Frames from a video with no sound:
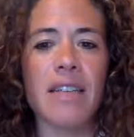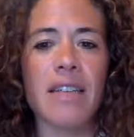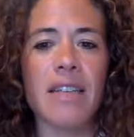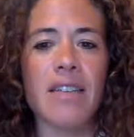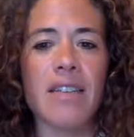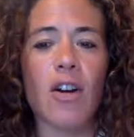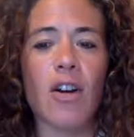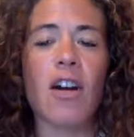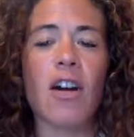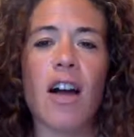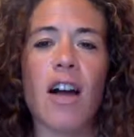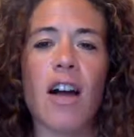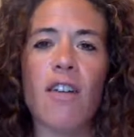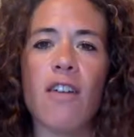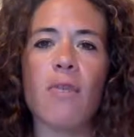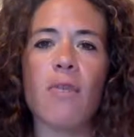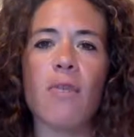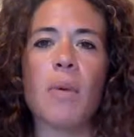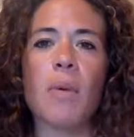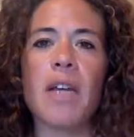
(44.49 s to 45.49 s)
start
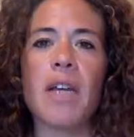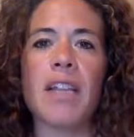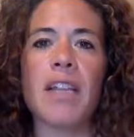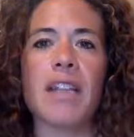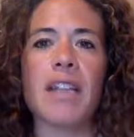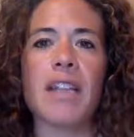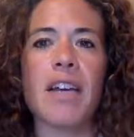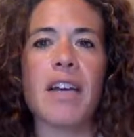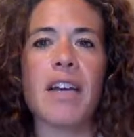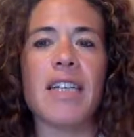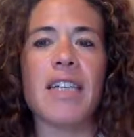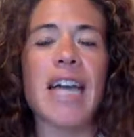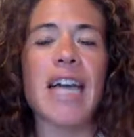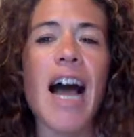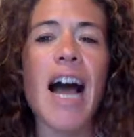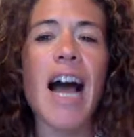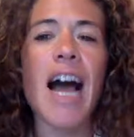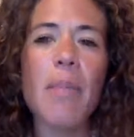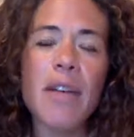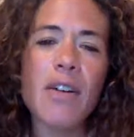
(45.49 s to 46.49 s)
off with a
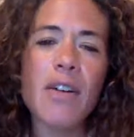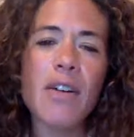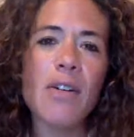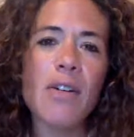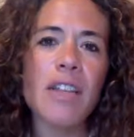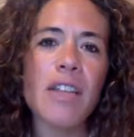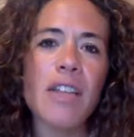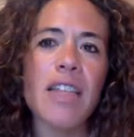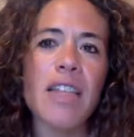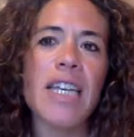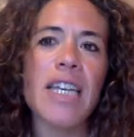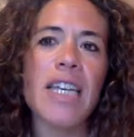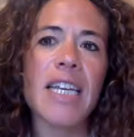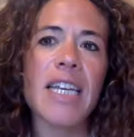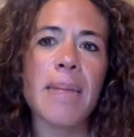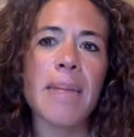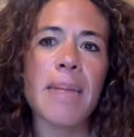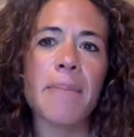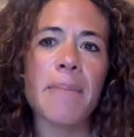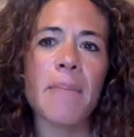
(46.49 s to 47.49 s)
topic or a
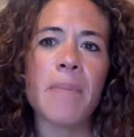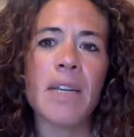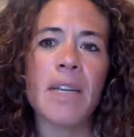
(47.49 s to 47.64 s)
theme